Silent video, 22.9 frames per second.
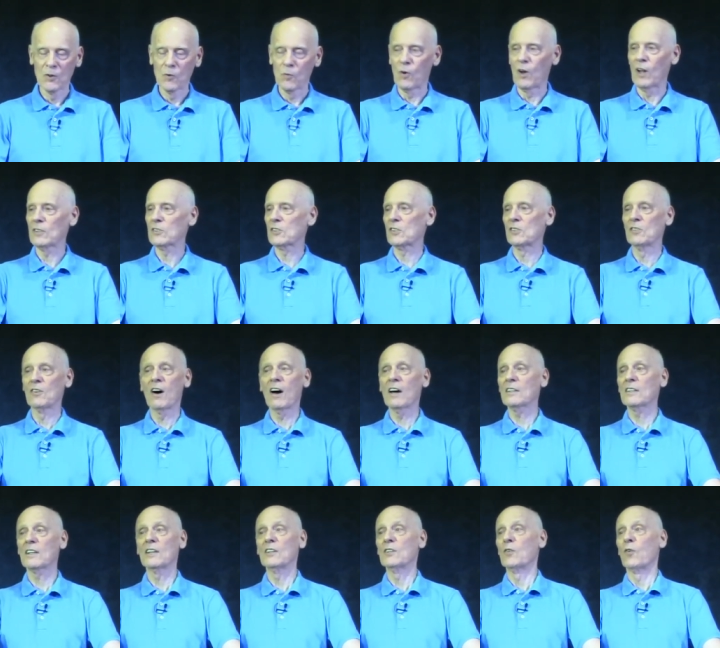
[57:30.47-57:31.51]
Well, it's
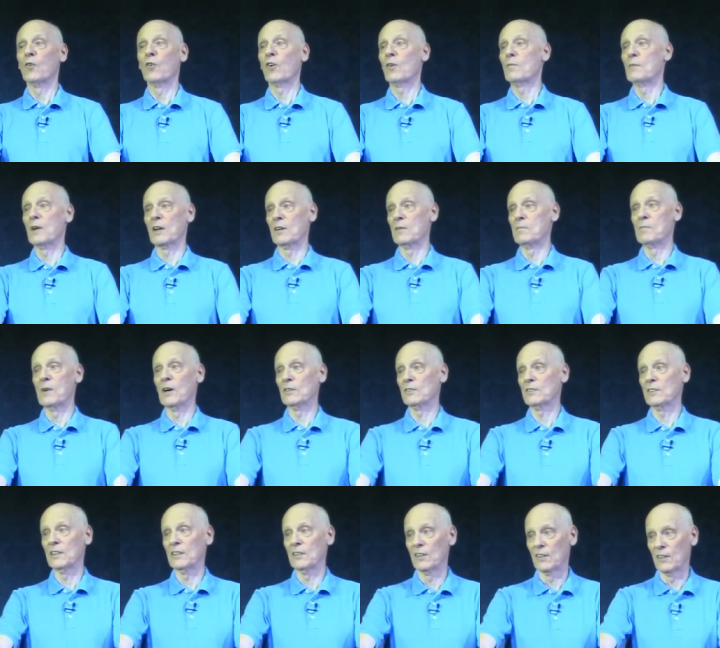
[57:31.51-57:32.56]
not in orbit
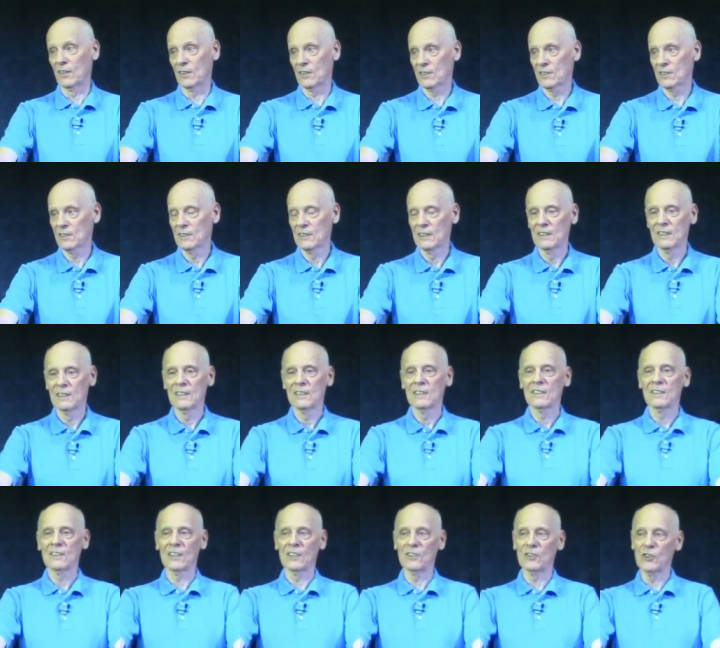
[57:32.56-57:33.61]
about the Earth.
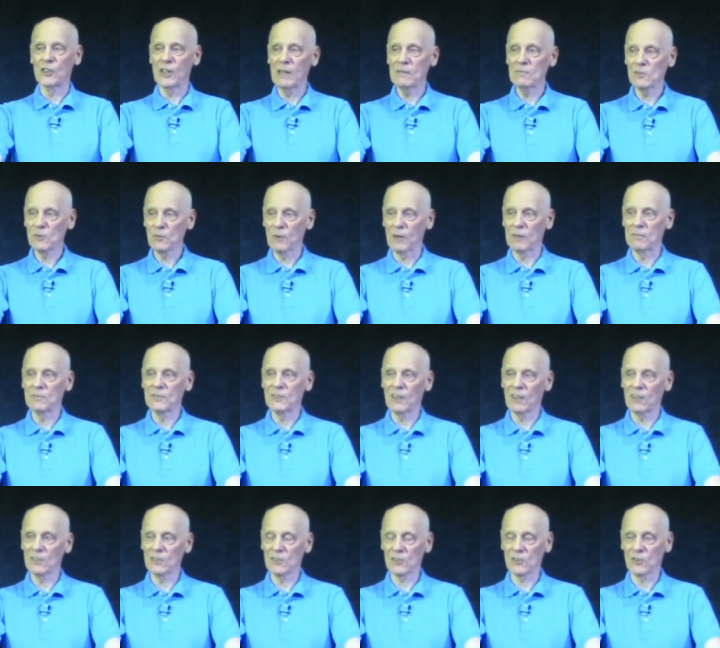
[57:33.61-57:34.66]
The James Webb
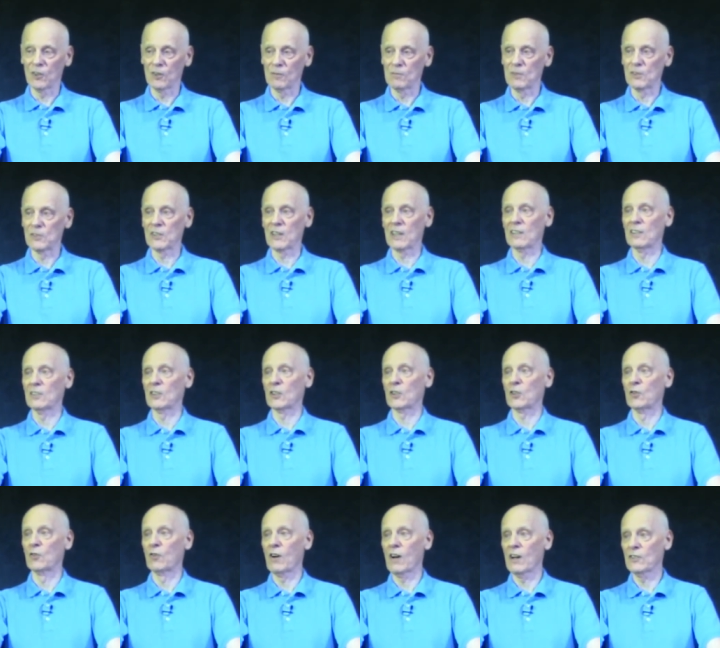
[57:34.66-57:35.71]
telescope is at a
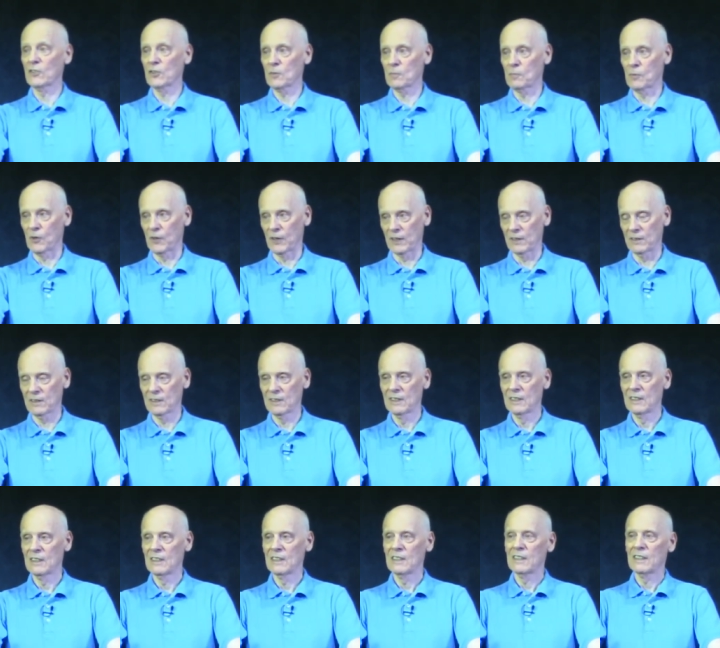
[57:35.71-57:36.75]
Lagrange point
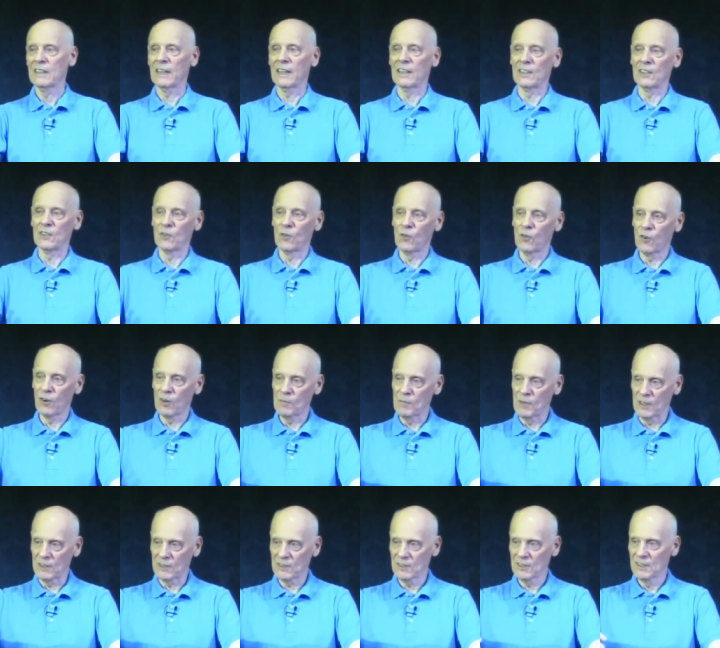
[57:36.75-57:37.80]
in an
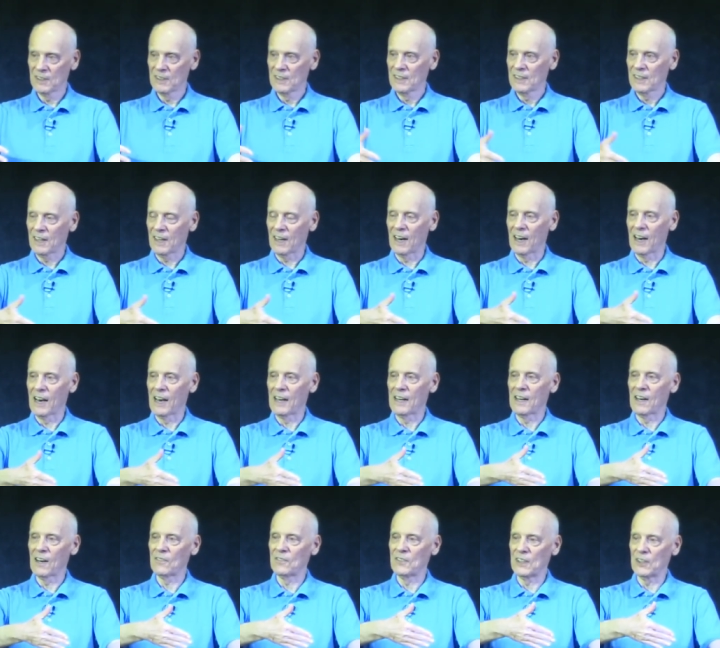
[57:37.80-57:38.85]
orbit uh,
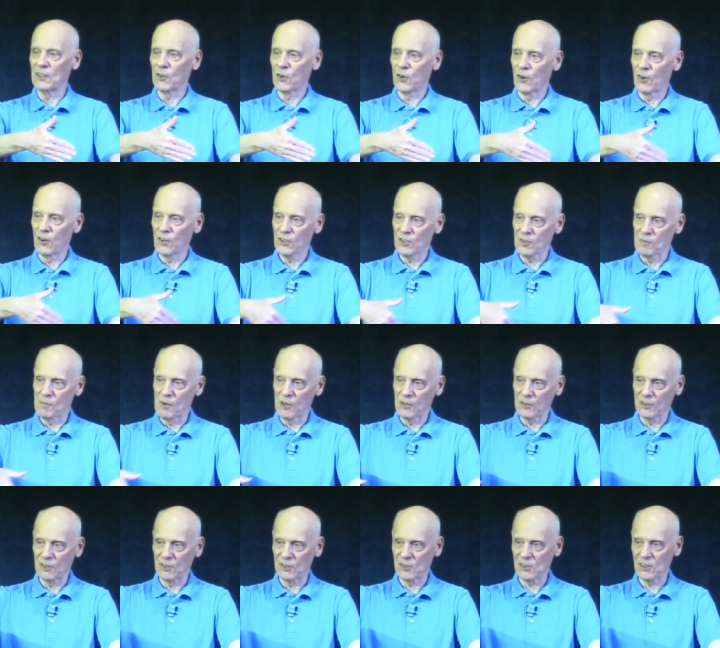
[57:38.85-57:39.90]
of the Earth
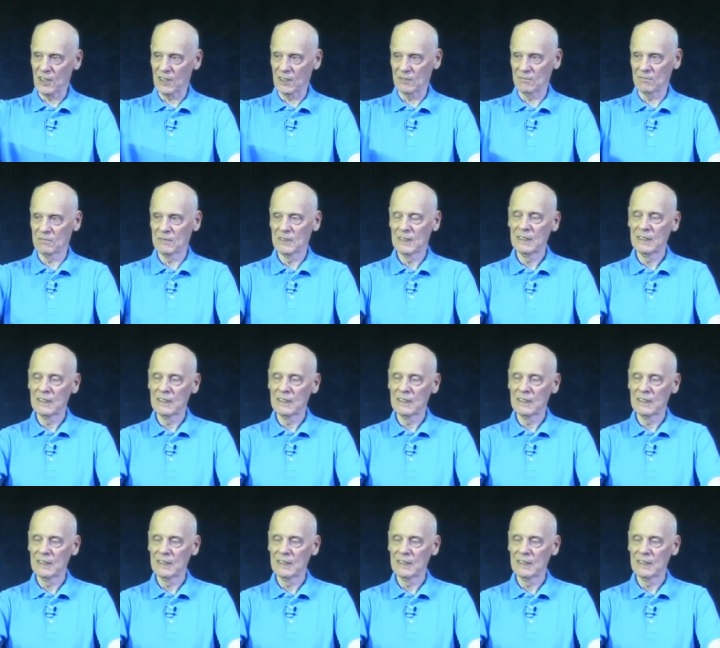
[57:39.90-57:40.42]
about the sun.